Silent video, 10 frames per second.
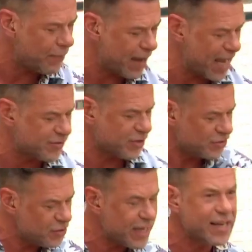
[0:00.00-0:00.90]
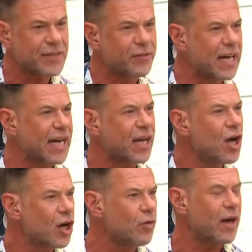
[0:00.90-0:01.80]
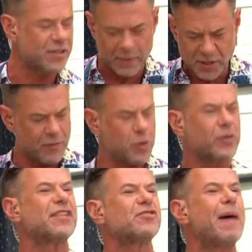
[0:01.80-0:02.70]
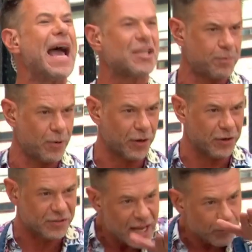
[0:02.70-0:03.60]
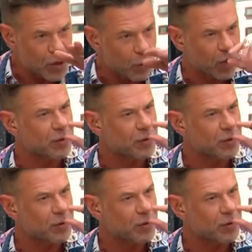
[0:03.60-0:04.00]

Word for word: pans because you get a different kind of crust, especially if I'm doing like smash burgers when you want a